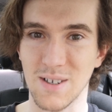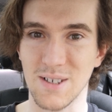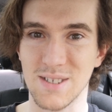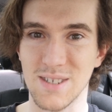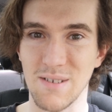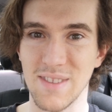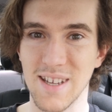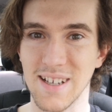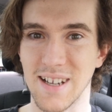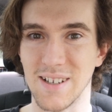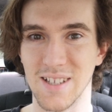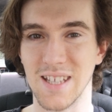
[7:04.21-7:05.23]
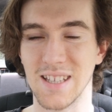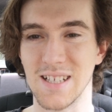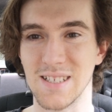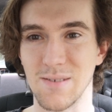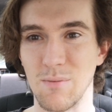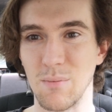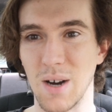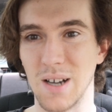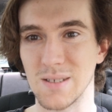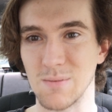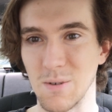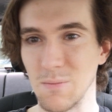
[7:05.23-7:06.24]
or something. I don't think that's even
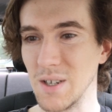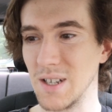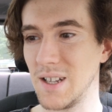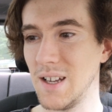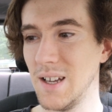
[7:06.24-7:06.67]
possible, but